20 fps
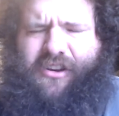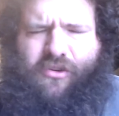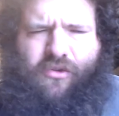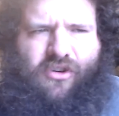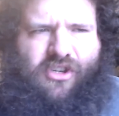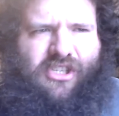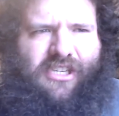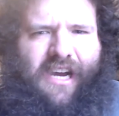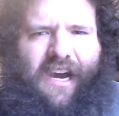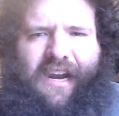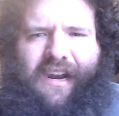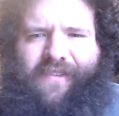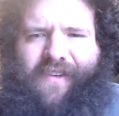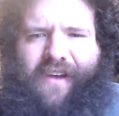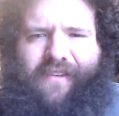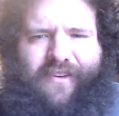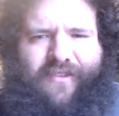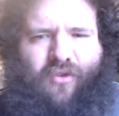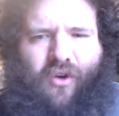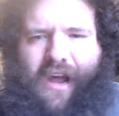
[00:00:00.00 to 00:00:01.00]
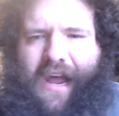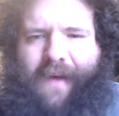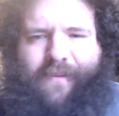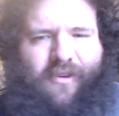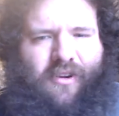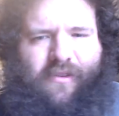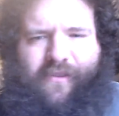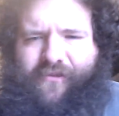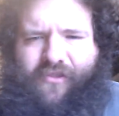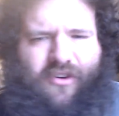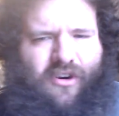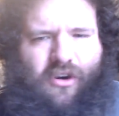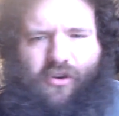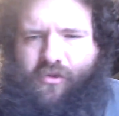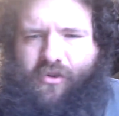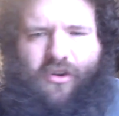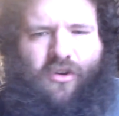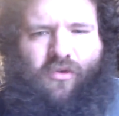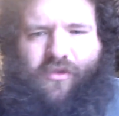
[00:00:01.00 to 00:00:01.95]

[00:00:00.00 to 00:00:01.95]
who are just kind of have evil happen to them for no real